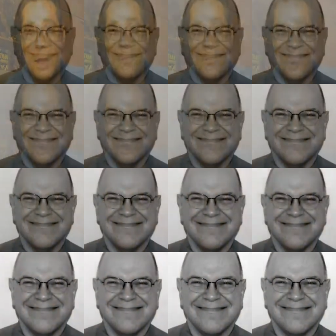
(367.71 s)
Morris
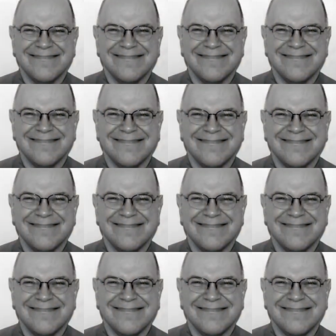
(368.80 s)
is an
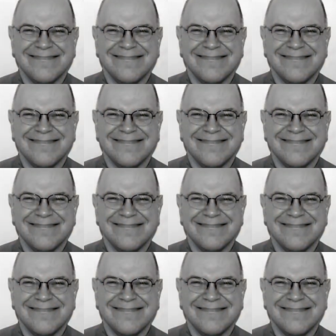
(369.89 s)
amazing,
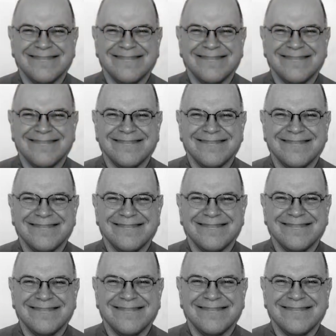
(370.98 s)
wonderful
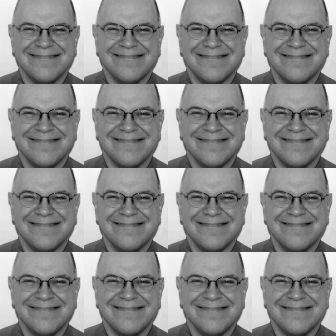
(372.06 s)
personality. He's always
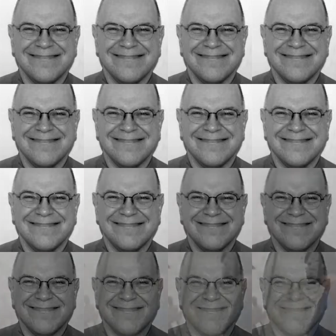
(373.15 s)
down in Metropolis.